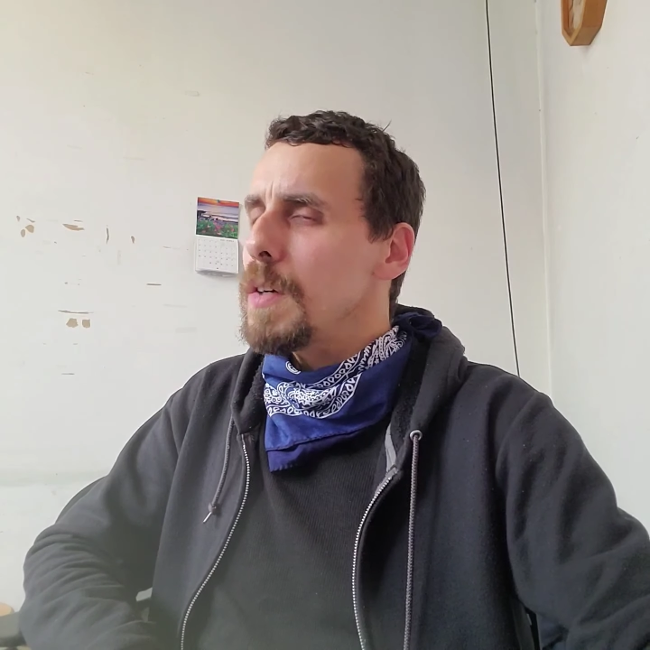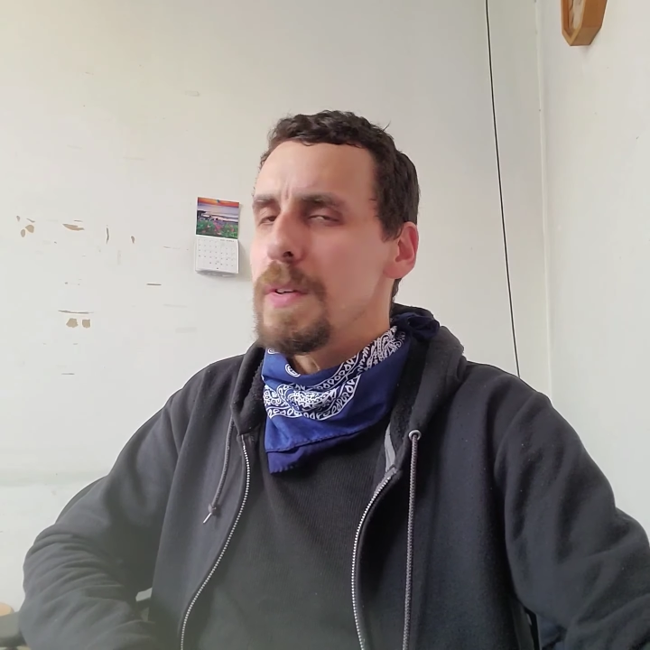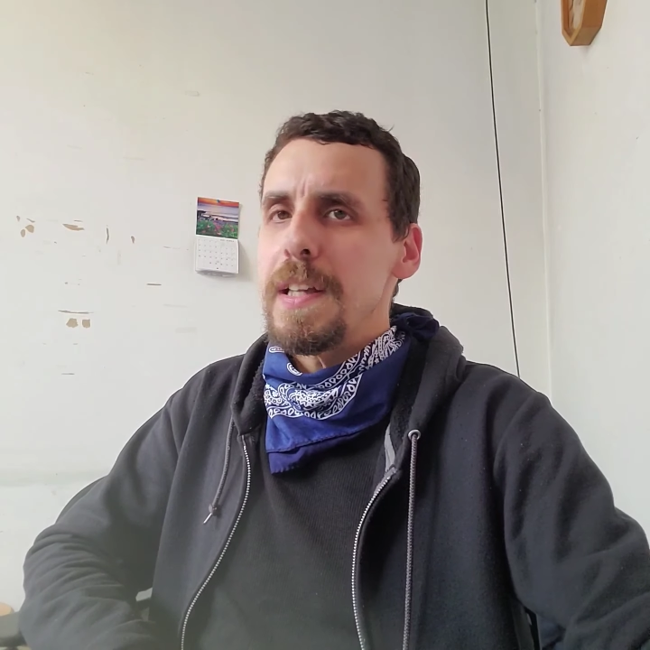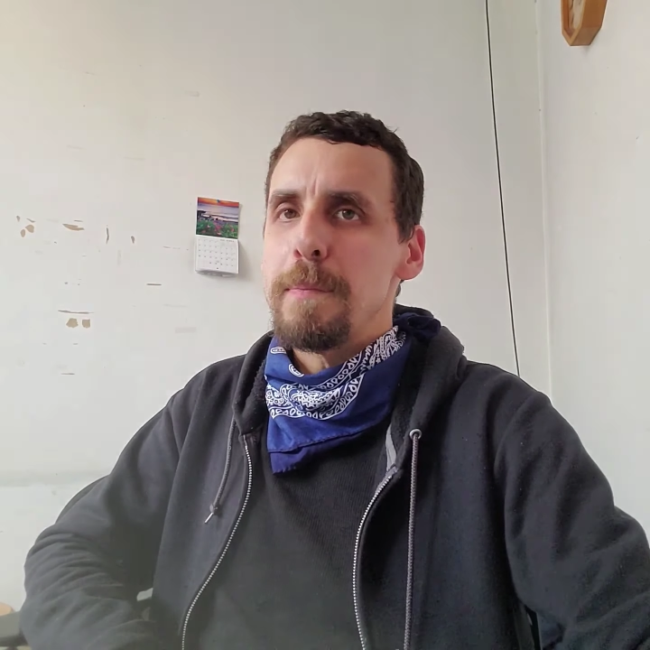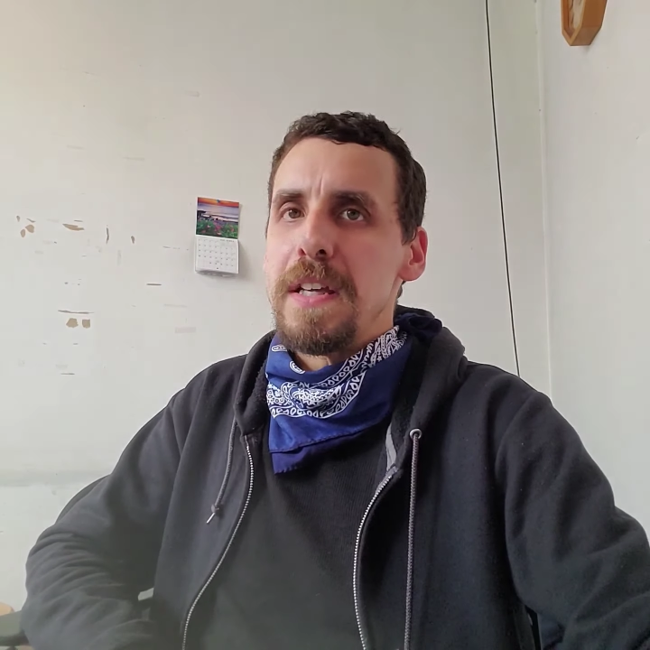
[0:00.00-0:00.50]

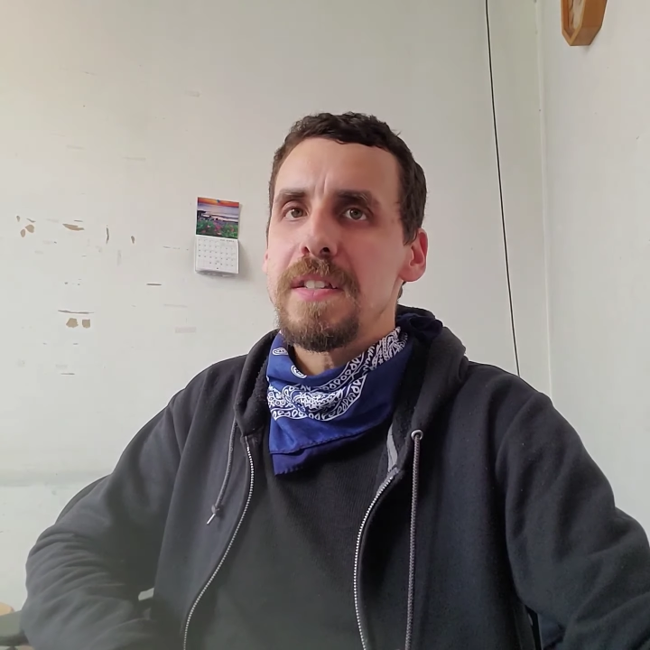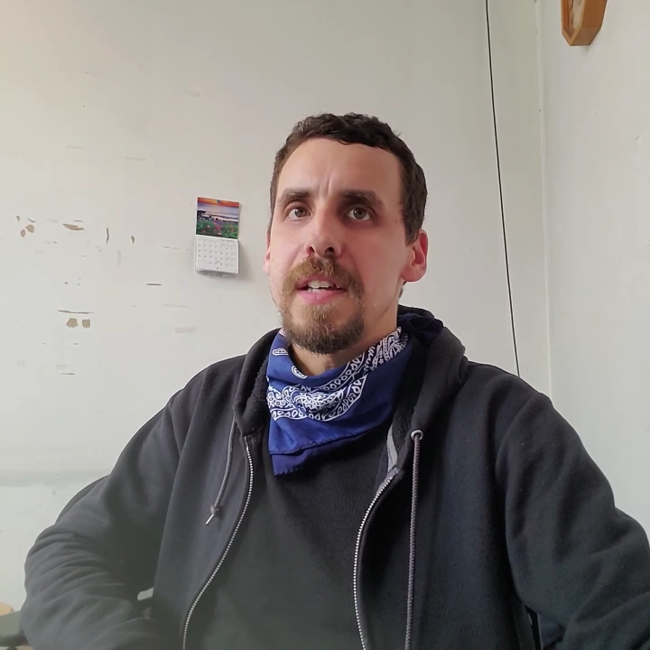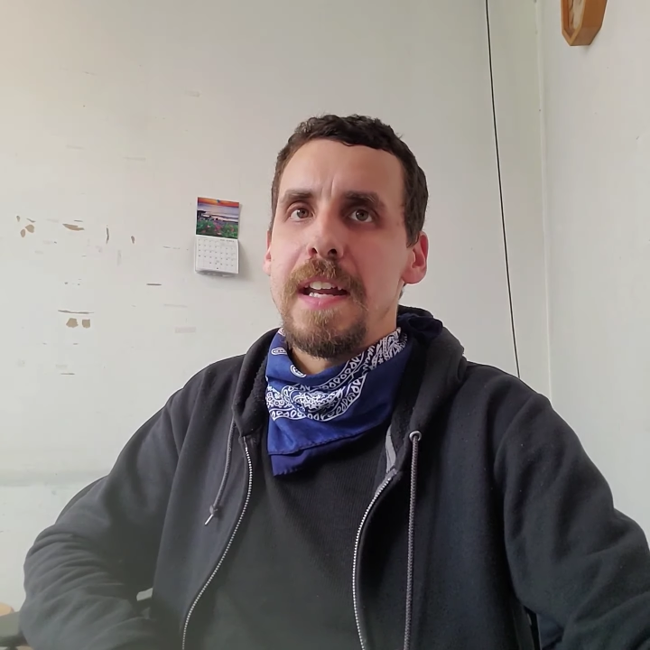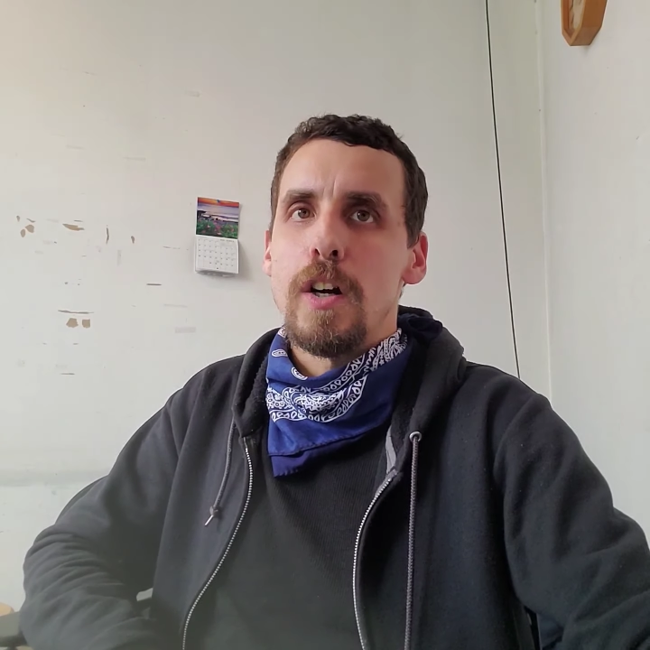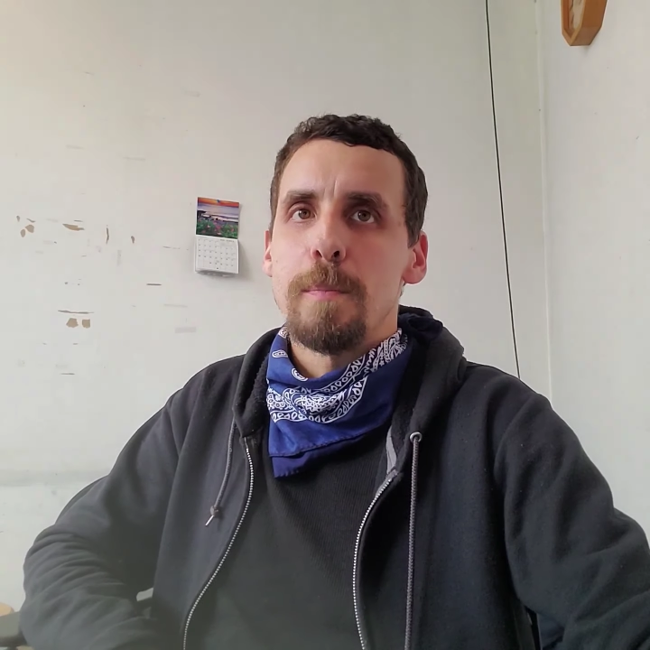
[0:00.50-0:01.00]
with that being
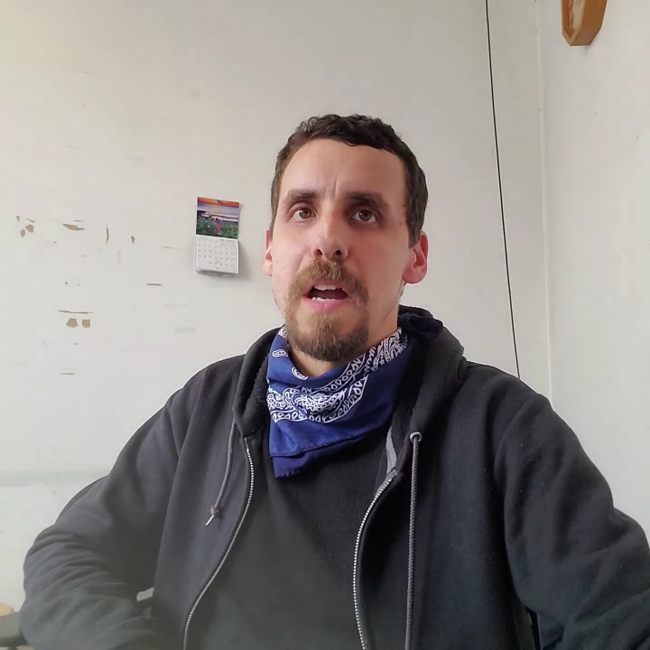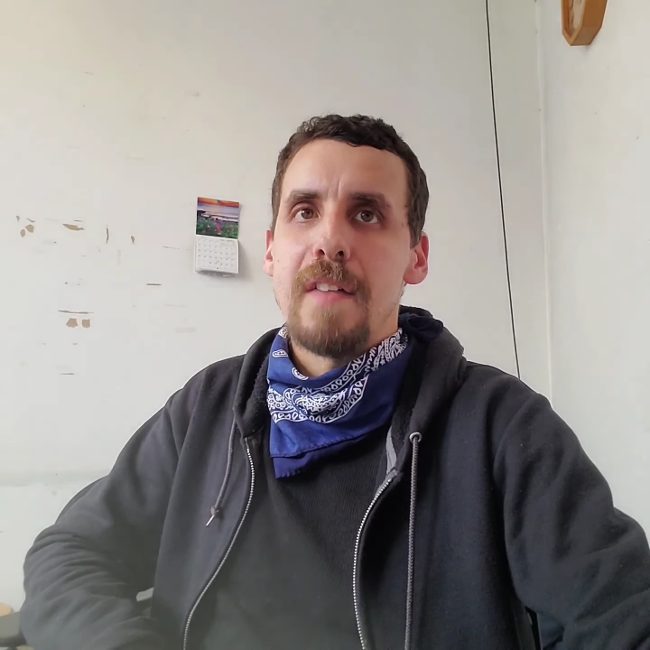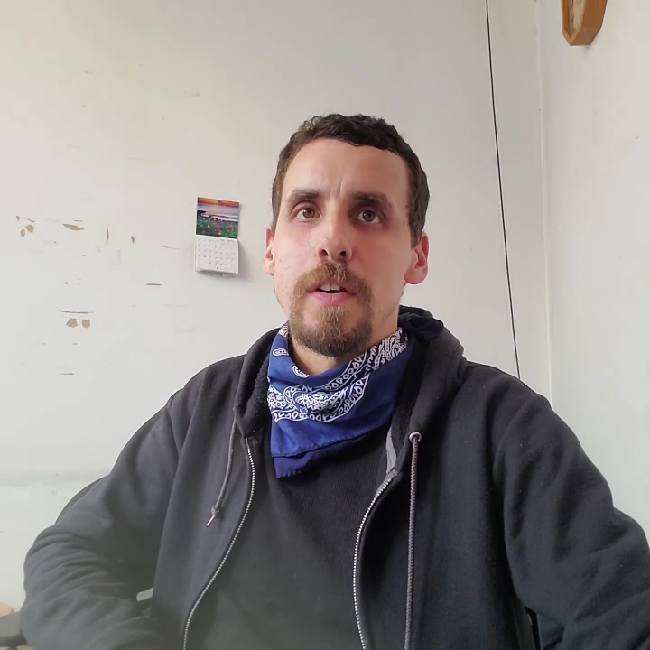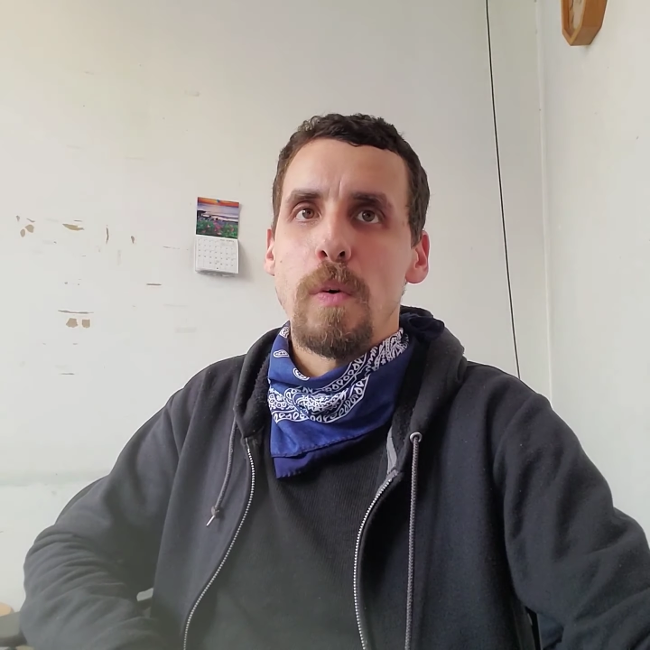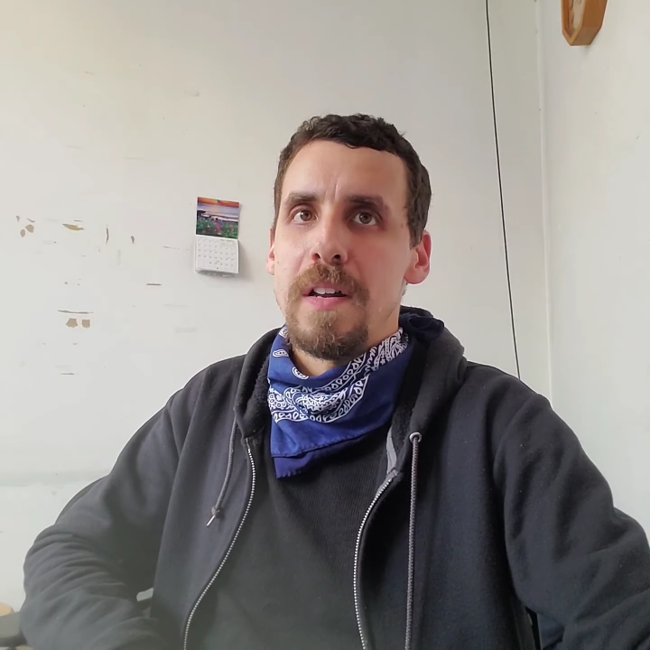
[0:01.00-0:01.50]
said, I hope
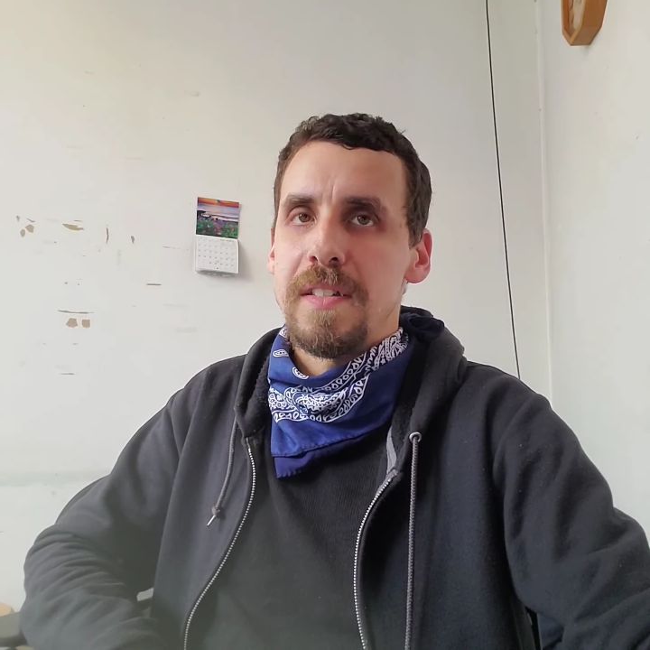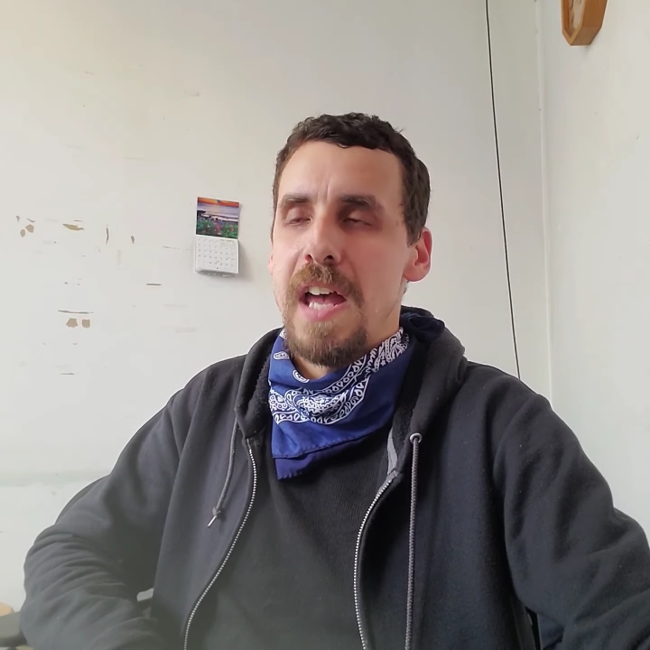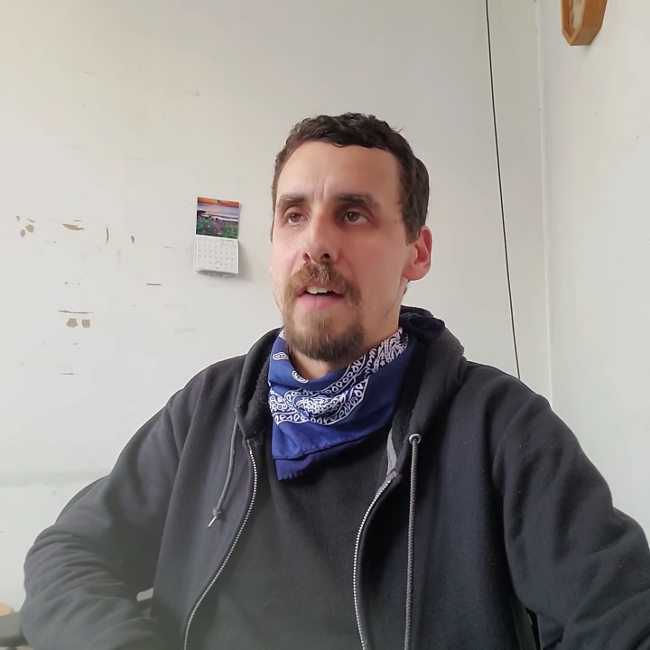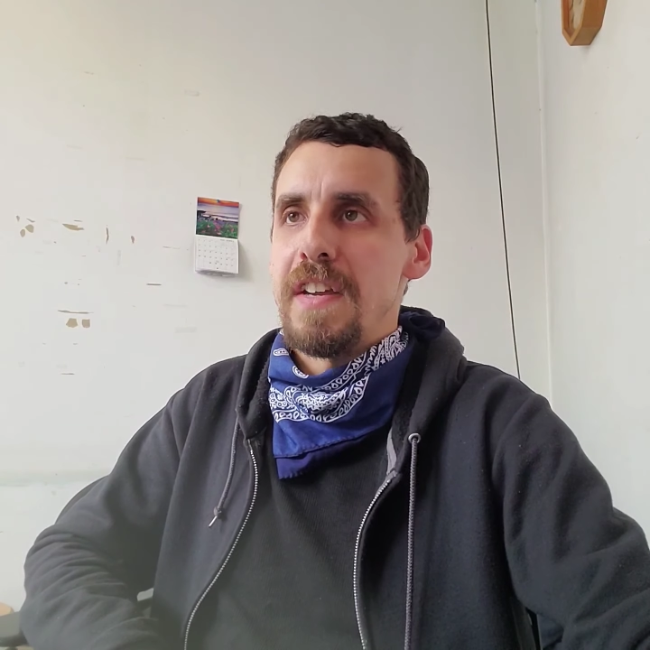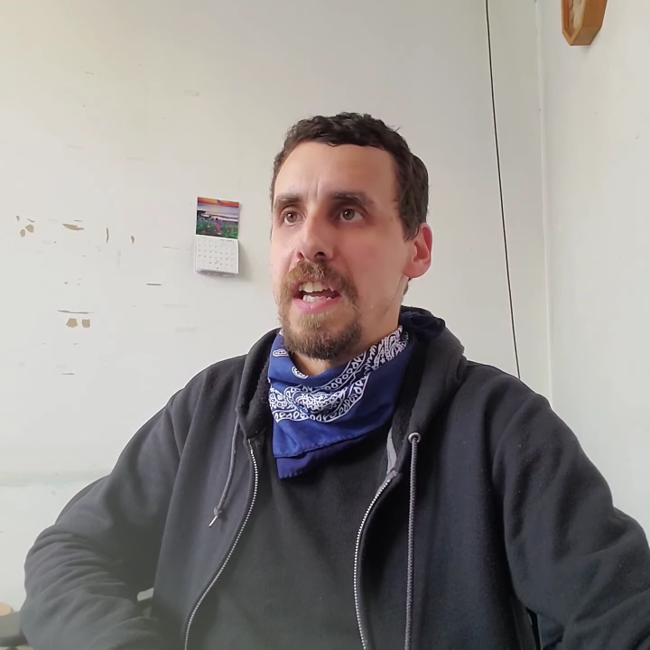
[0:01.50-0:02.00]
everyone is
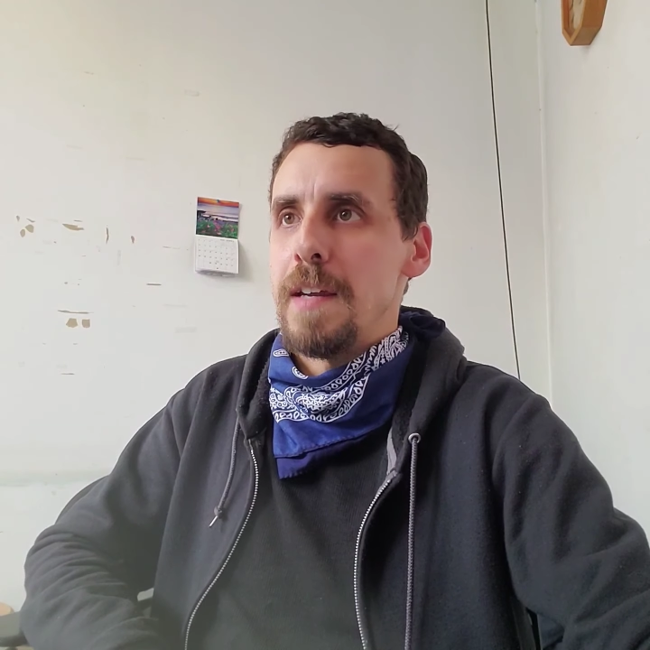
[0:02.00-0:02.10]
having